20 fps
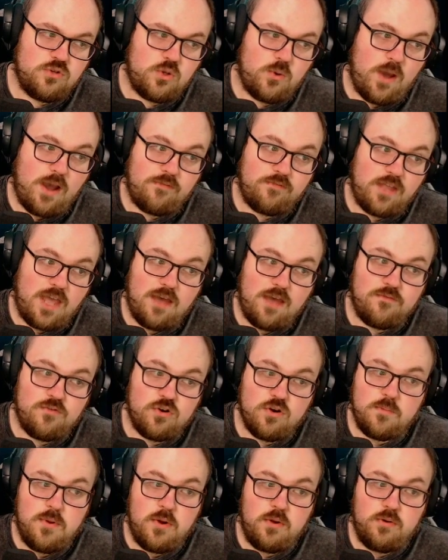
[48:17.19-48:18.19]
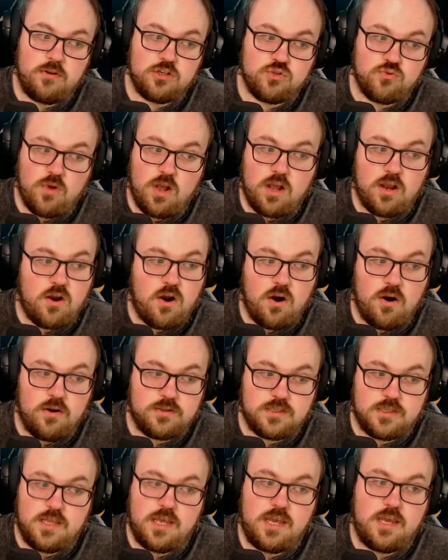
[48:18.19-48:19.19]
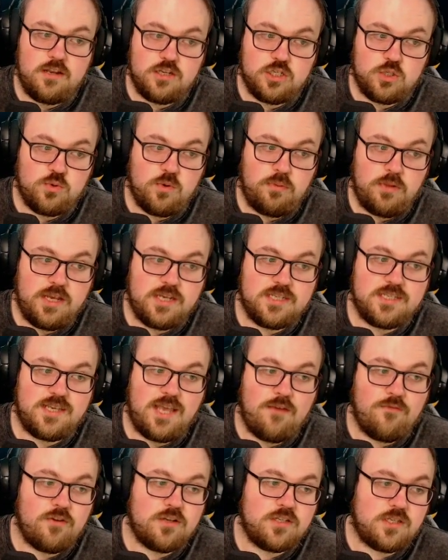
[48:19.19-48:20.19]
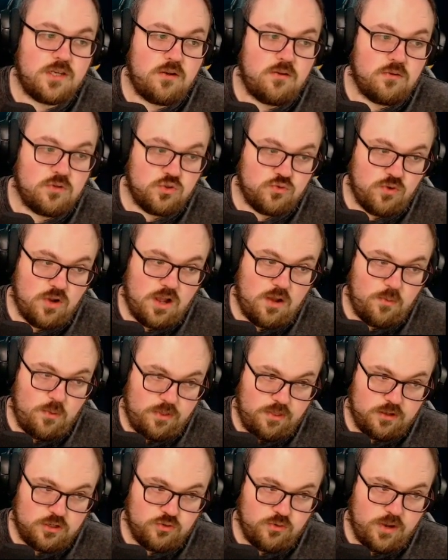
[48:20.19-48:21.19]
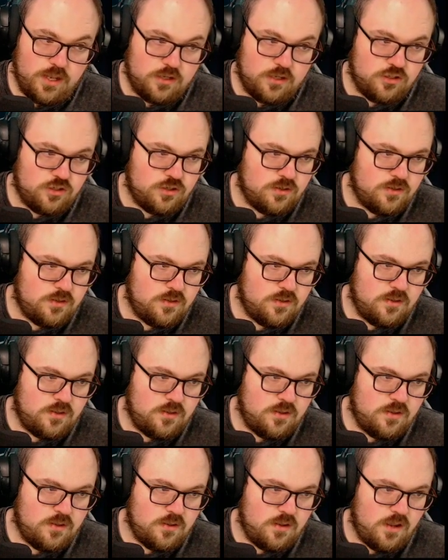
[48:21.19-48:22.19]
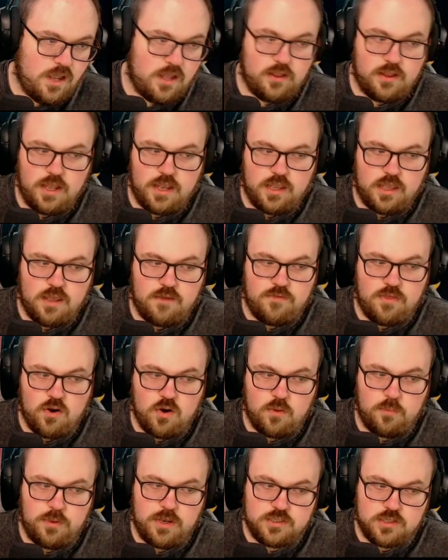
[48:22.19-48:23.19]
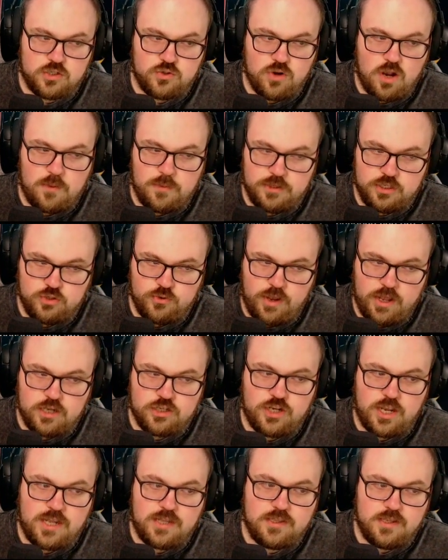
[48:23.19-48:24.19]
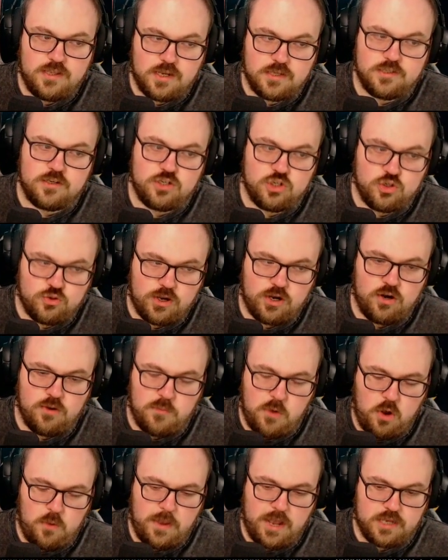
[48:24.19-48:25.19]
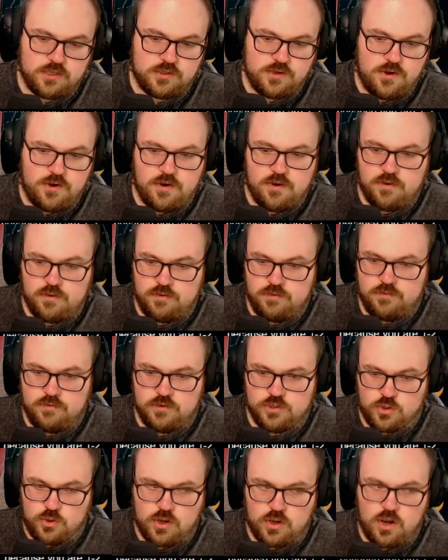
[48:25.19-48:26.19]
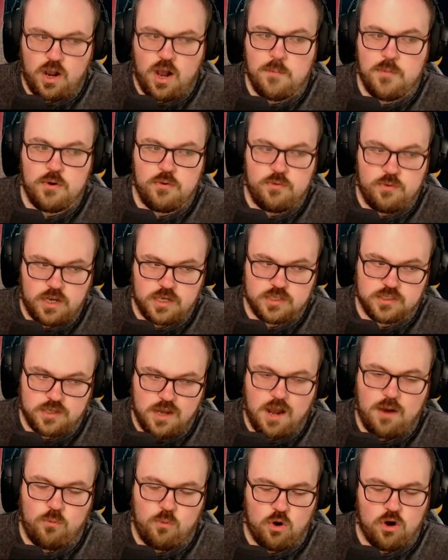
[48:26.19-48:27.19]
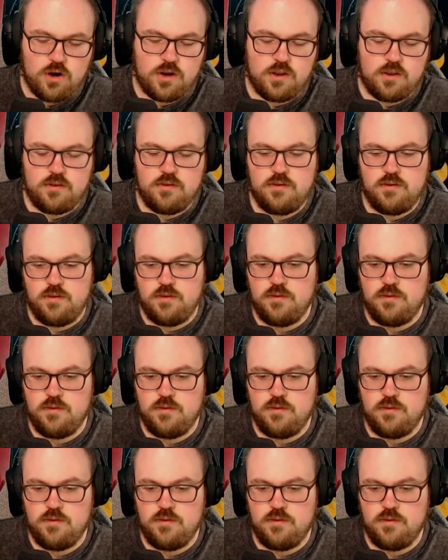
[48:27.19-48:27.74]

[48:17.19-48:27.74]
you have to have your opponent draw cards and they can just replace every single draw with a dredge. And like if they replace a draw with dredge, it doesn't trigger bowmaster. So the combo does not work.